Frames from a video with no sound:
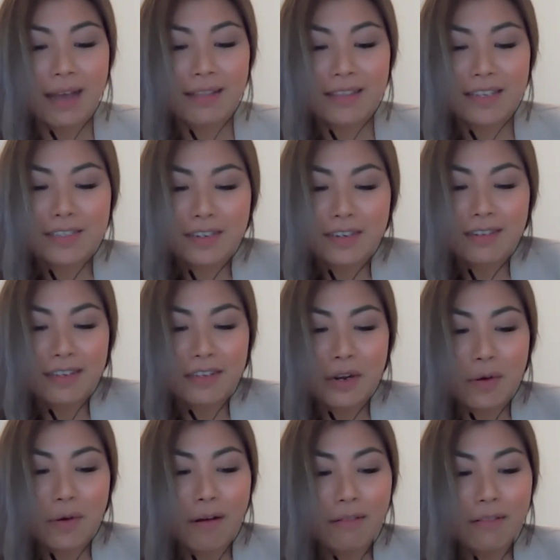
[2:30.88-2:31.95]
These are,
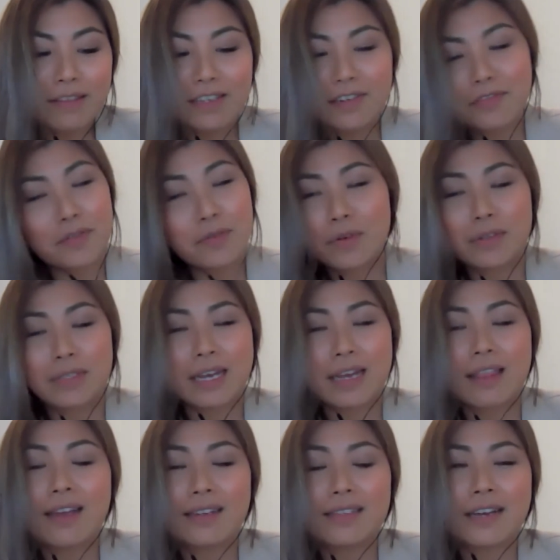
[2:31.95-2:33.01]
all the different roles I
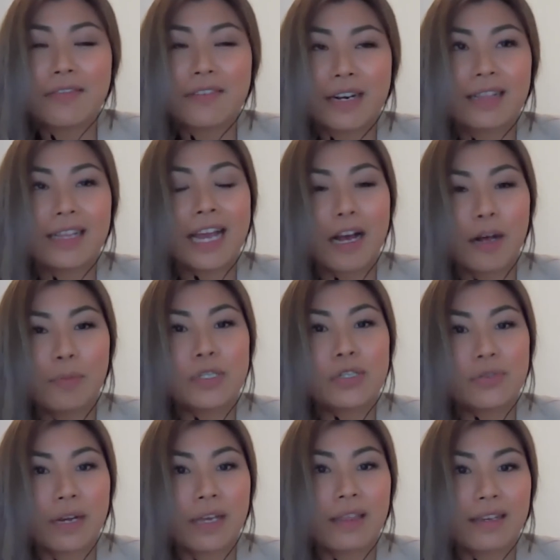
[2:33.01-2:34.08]
think definitely helped
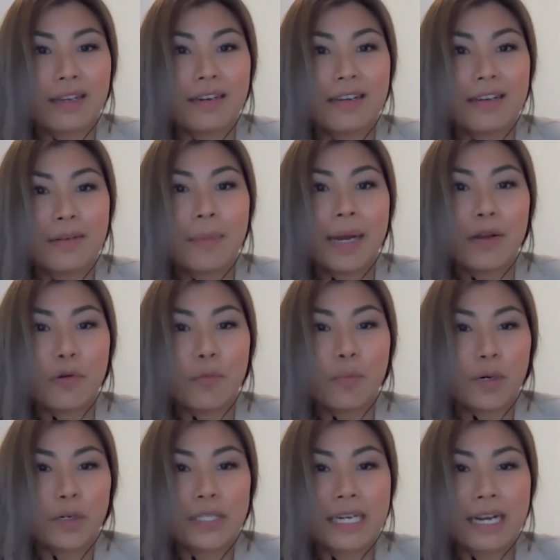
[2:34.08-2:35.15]
strengthen my own
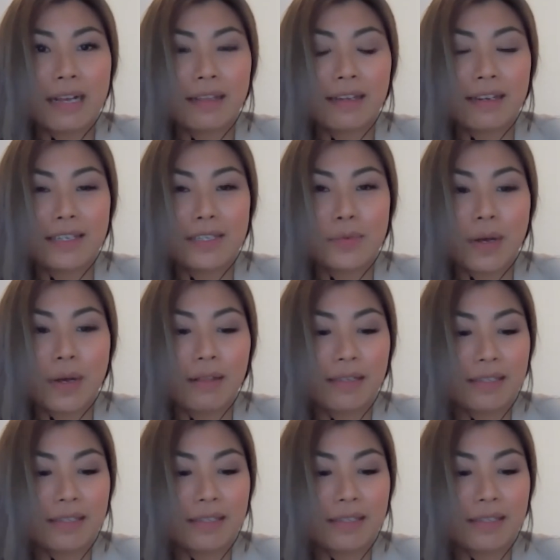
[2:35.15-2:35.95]
personality as well.